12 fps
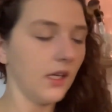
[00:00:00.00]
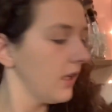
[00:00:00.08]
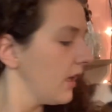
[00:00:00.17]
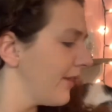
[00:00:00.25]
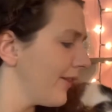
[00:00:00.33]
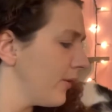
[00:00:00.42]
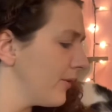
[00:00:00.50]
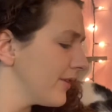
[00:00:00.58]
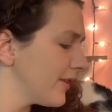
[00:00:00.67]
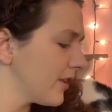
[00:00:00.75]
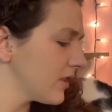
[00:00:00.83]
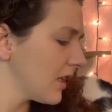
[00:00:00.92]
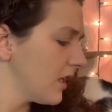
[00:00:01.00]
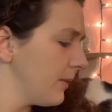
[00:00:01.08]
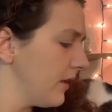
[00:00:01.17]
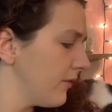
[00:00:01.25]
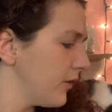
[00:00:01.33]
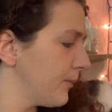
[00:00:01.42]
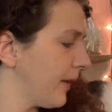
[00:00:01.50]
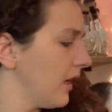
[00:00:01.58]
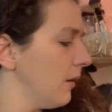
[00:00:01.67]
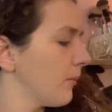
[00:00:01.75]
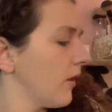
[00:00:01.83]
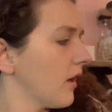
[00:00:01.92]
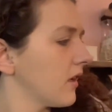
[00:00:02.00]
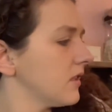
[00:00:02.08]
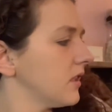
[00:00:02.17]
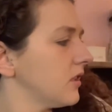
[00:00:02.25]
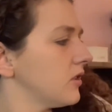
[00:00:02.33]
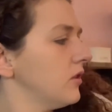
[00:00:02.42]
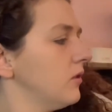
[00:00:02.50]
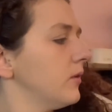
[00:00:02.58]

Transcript: And there's gonna be a few makeup products in it too,